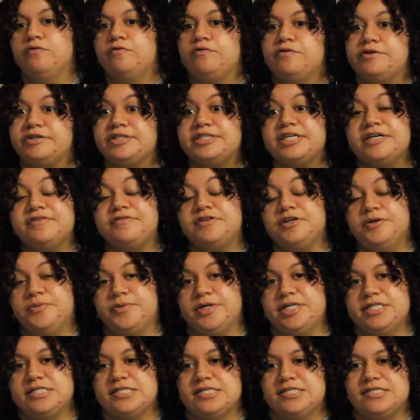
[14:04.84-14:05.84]
safety
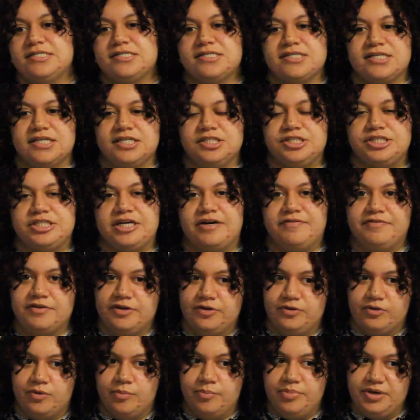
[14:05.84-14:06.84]
reasons, they just have a little
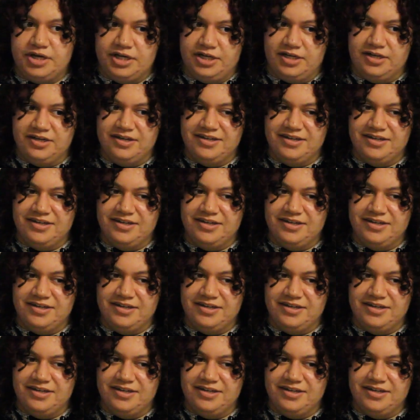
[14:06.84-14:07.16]
bin